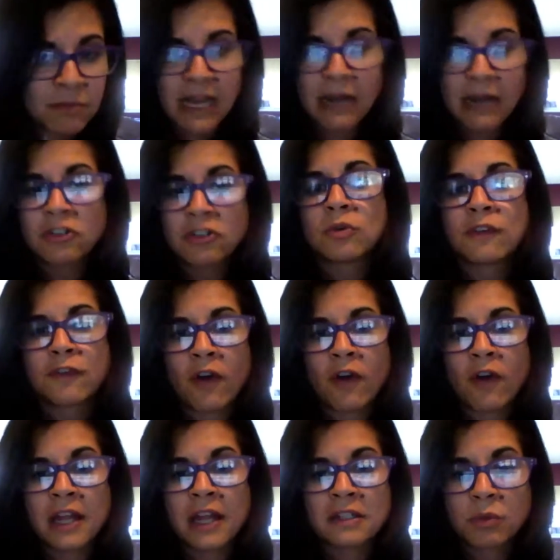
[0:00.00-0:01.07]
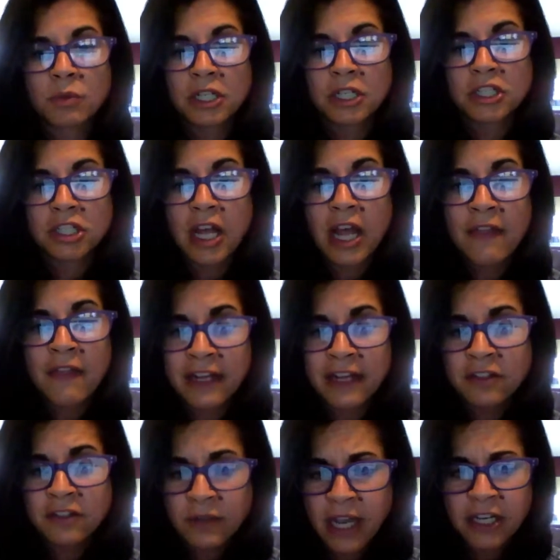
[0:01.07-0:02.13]
them down to a friend, which mm-hmm. and
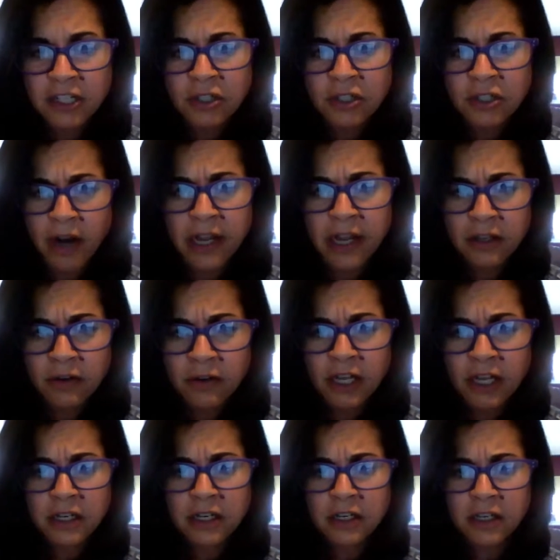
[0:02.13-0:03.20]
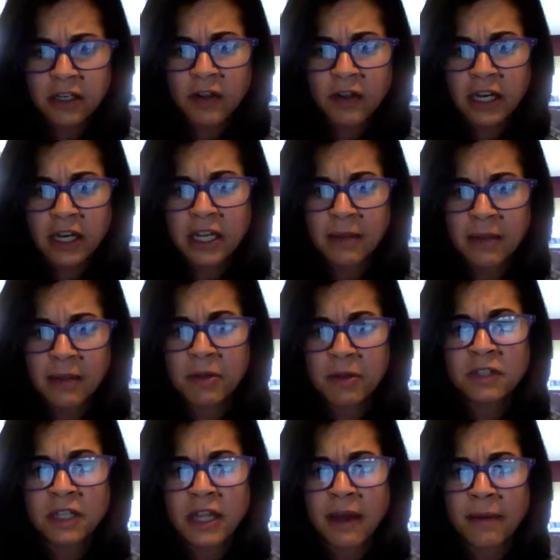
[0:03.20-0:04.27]
that's okay to do, right? You can you absolutely.
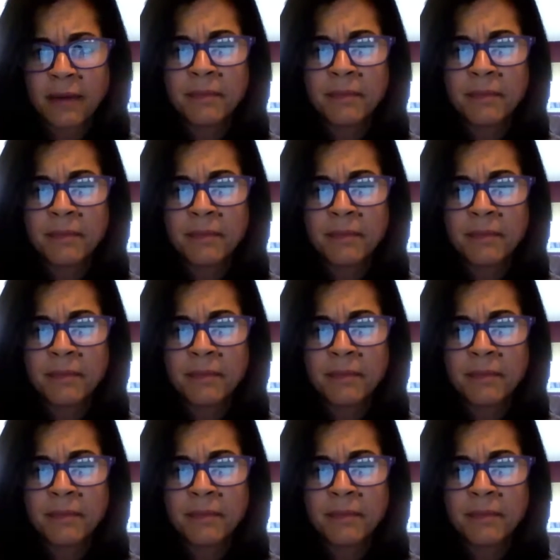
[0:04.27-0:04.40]
Can,